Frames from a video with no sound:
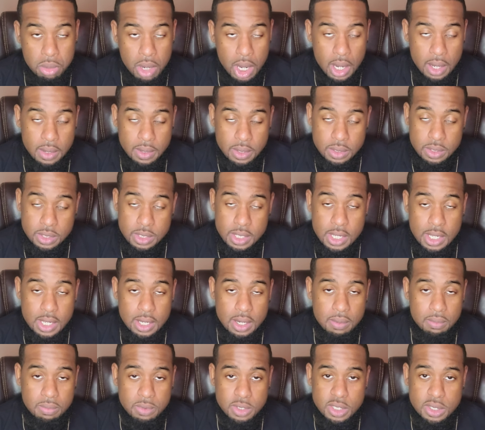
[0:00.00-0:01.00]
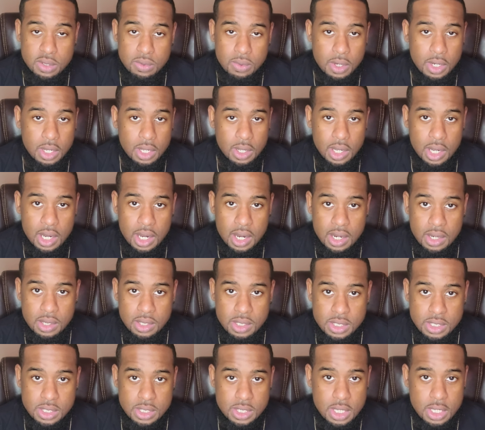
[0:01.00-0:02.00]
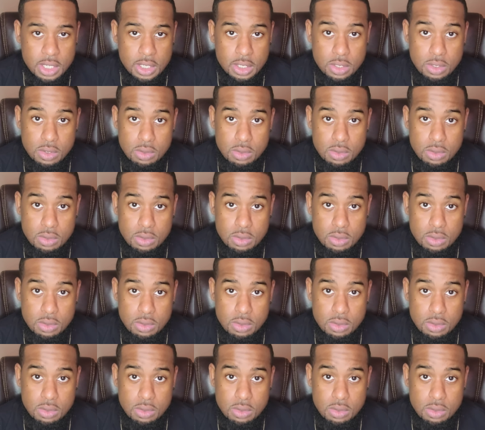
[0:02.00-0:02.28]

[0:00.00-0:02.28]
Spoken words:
Like I said, I'm just a regular guy, just like